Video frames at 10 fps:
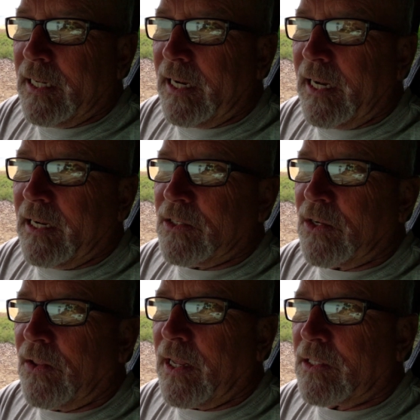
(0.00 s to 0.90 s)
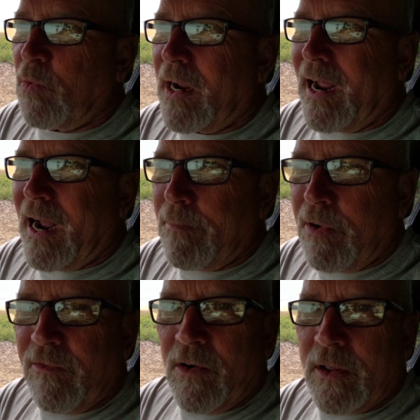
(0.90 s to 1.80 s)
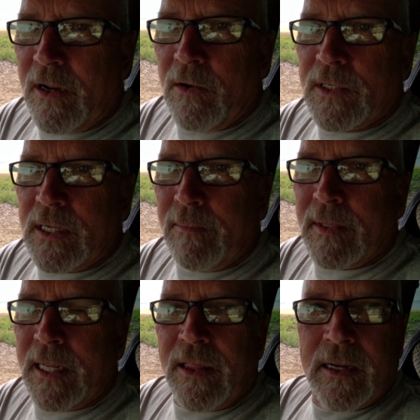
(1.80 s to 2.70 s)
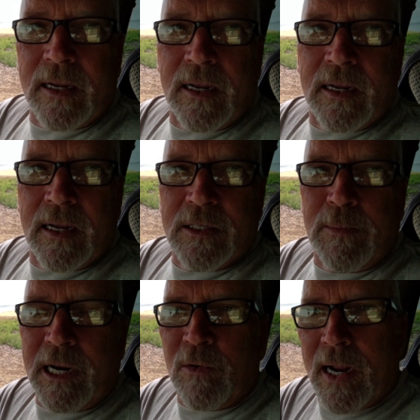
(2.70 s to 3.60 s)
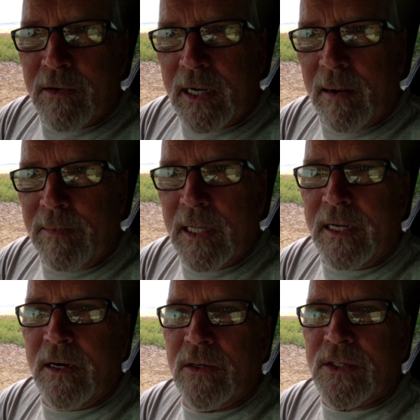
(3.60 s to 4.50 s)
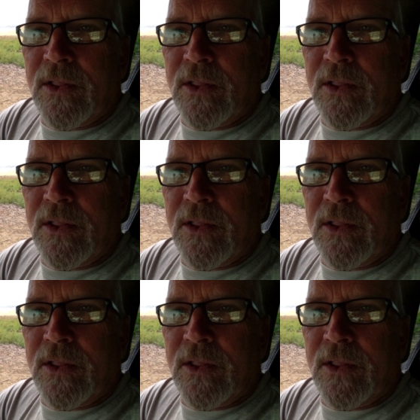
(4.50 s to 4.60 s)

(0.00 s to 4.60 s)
And so that's why I prefer to go with something I think has been around a couple of years.